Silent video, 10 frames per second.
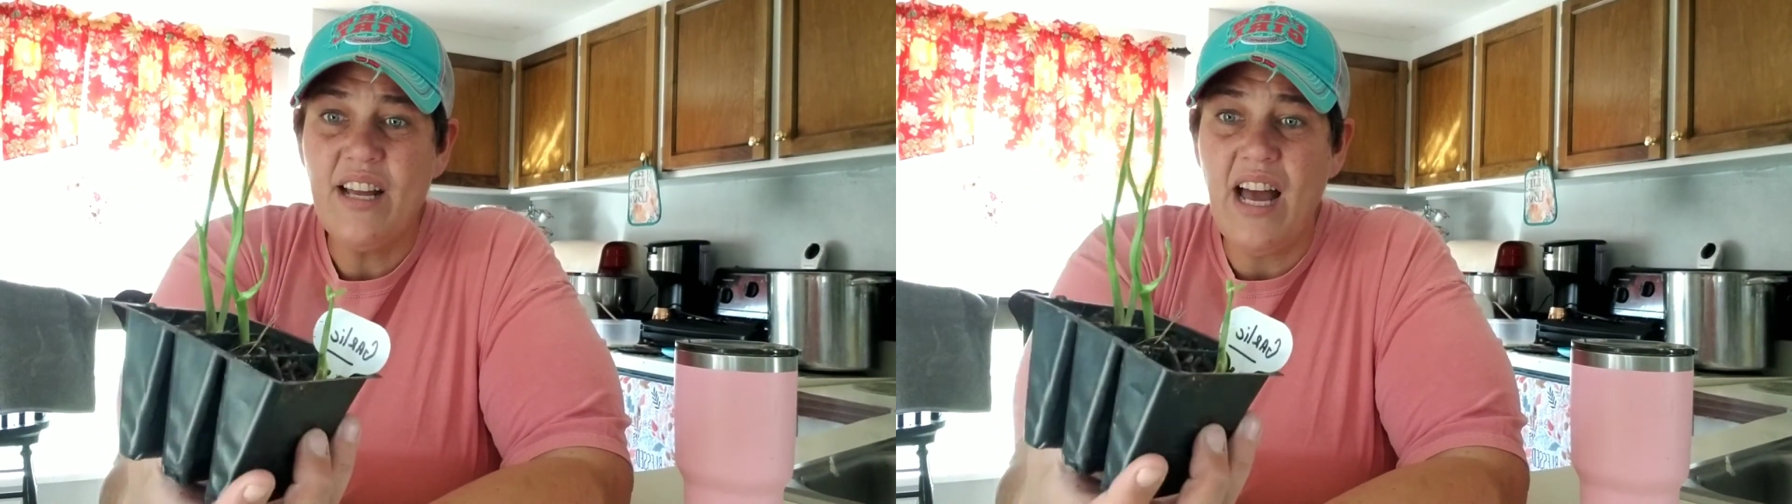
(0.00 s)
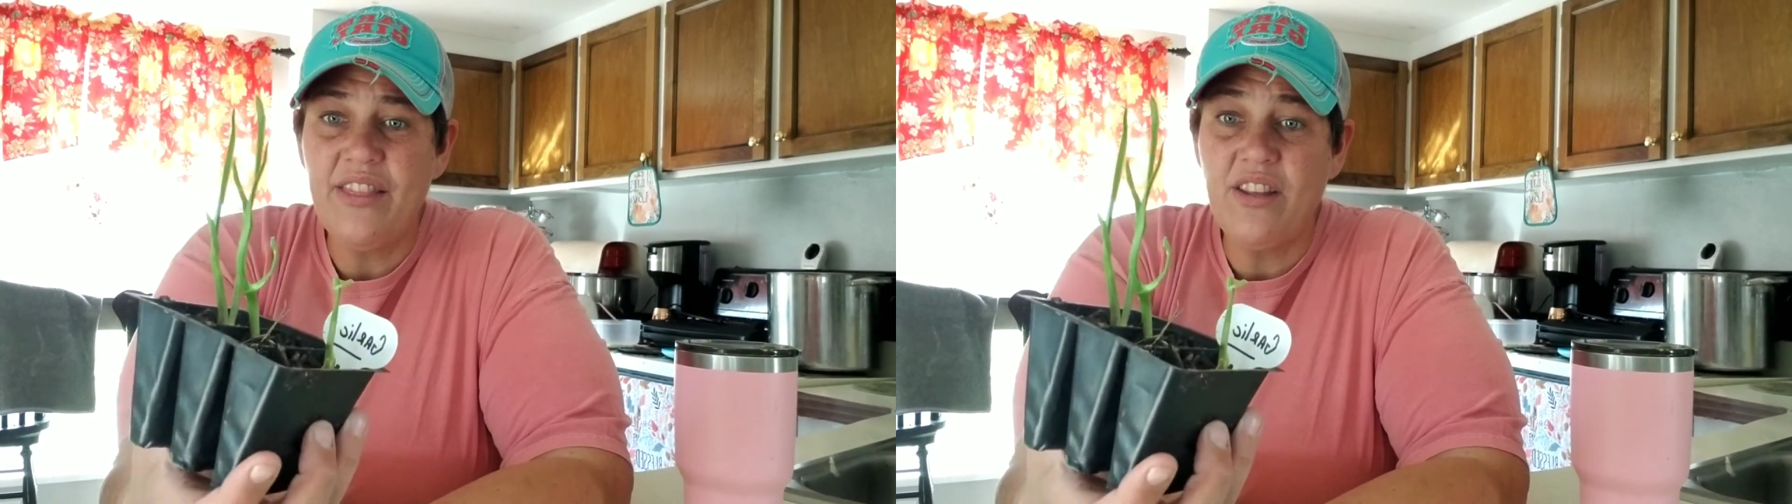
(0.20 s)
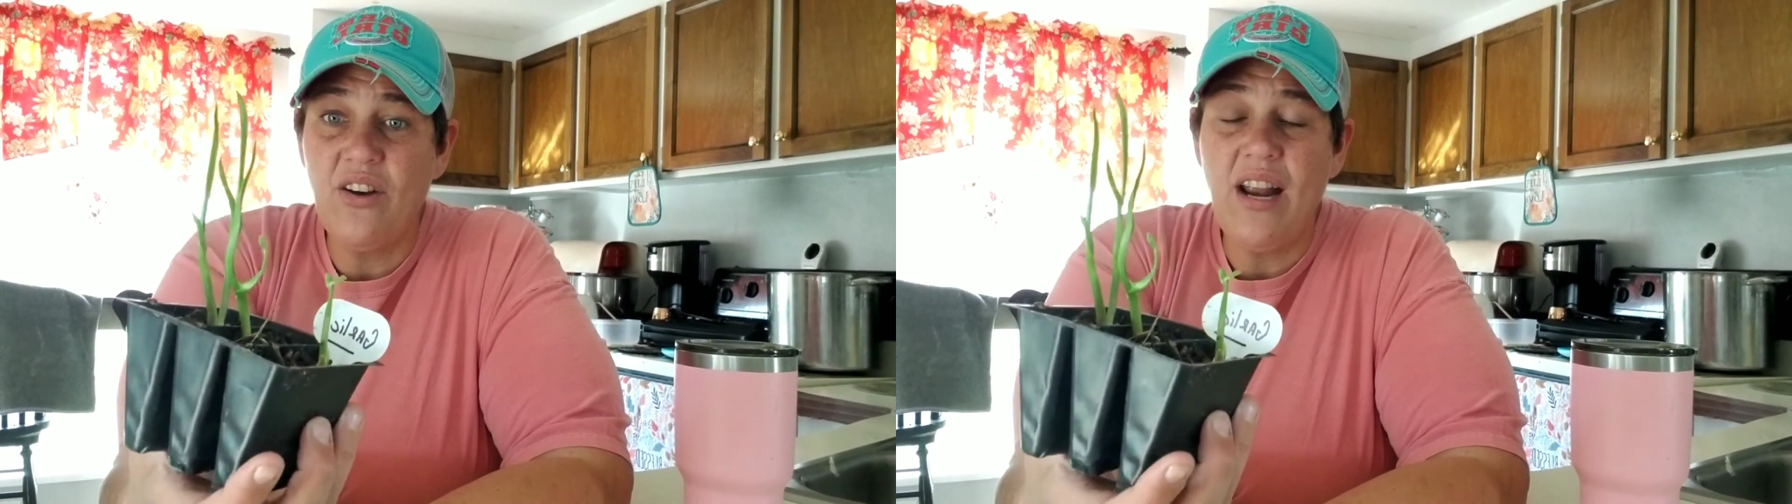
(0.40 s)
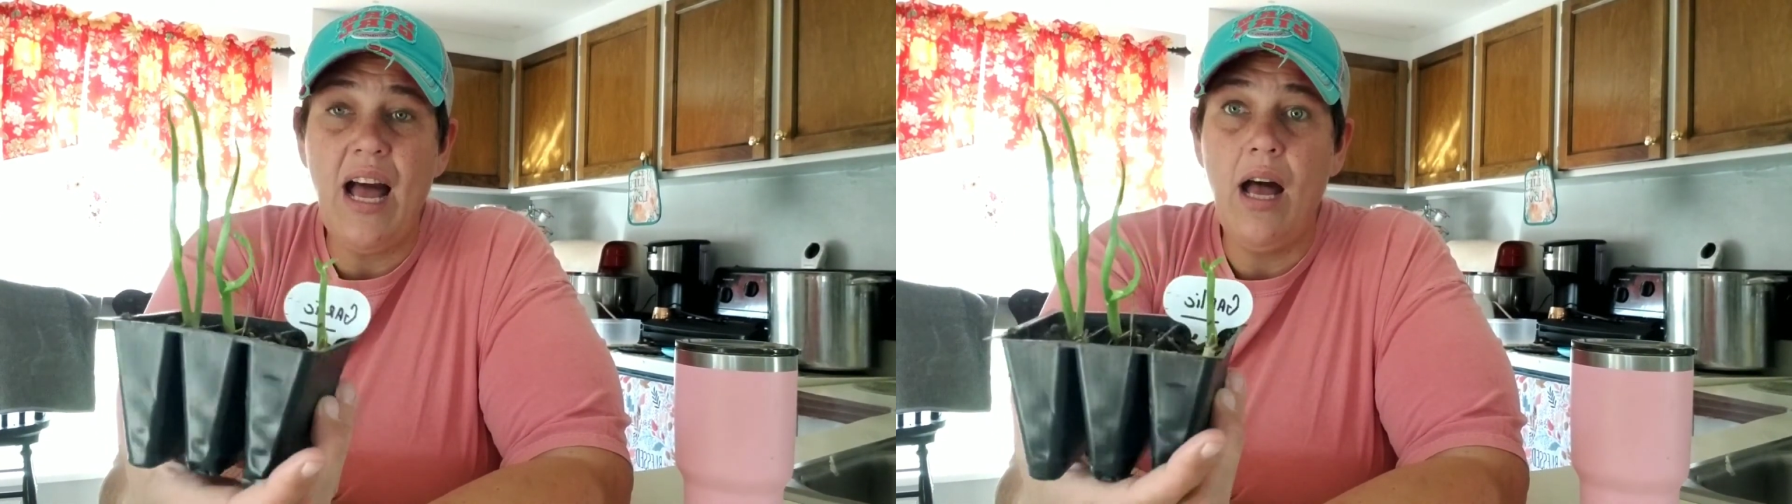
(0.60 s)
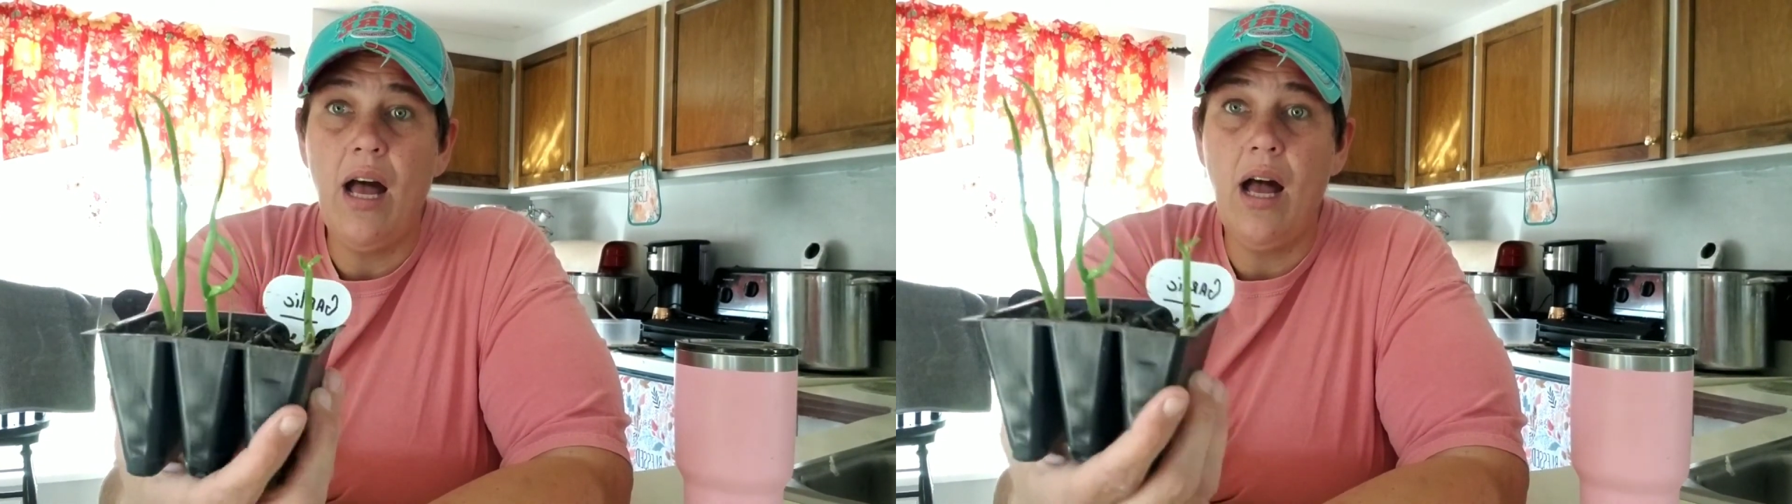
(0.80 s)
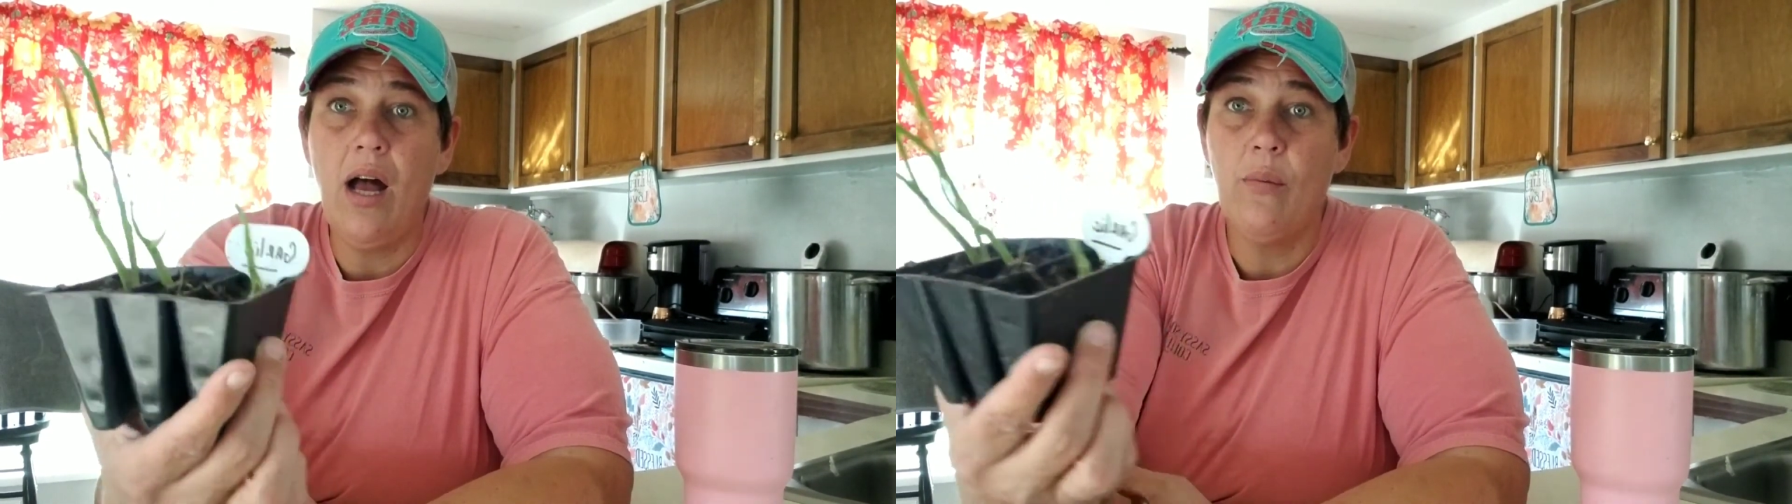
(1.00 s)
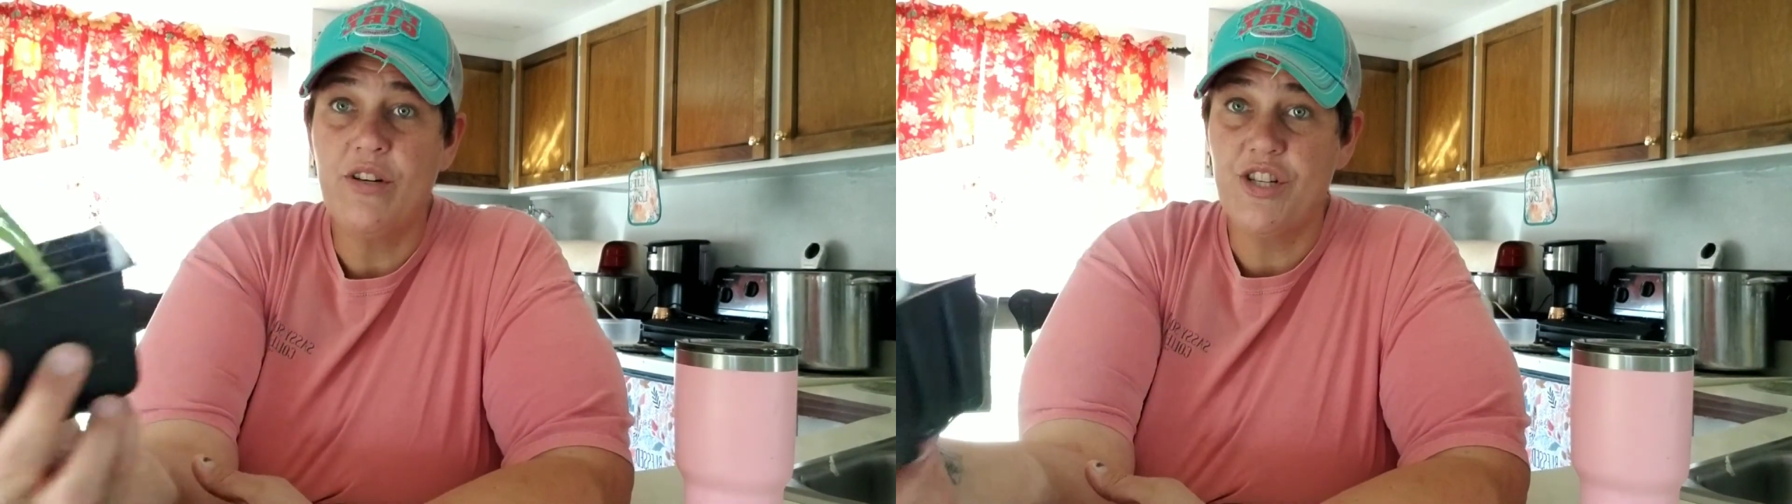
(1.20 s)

I thought I would